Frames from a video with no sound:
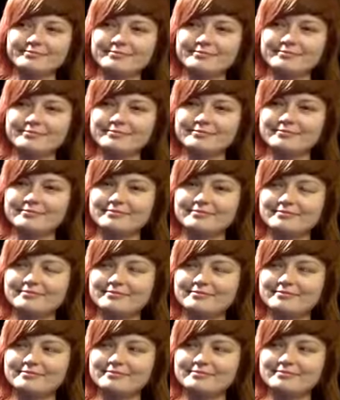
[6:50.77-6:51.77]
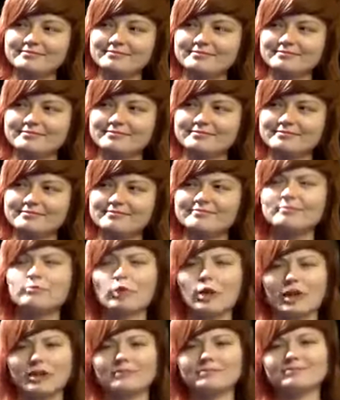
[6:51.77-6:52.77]

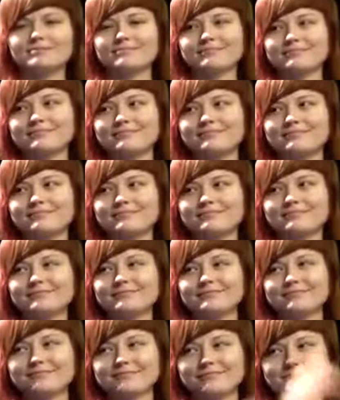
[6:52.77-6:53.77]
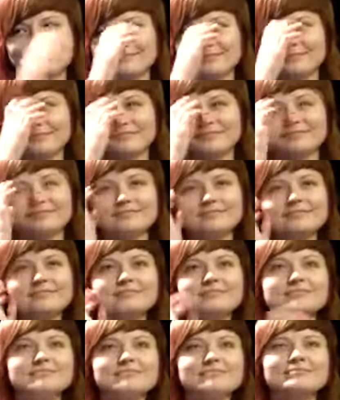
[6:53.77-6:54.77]

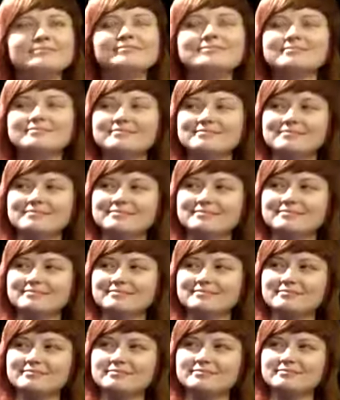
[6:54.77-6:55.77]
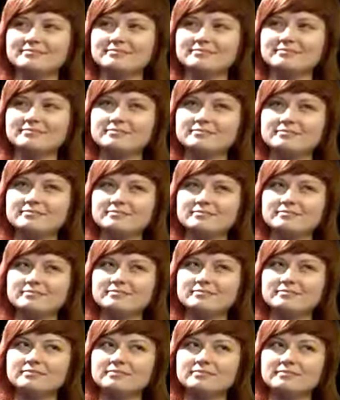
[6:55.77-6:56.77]

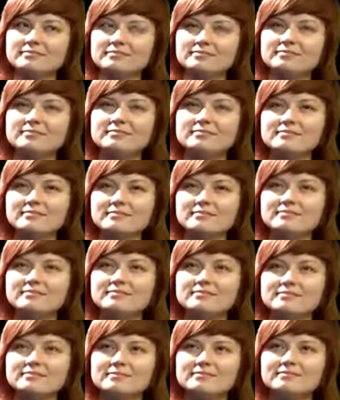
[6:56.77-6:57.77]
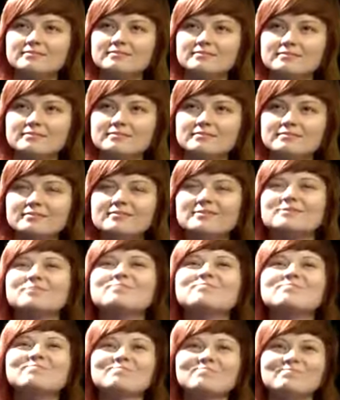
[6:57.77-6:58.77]
(not speaking)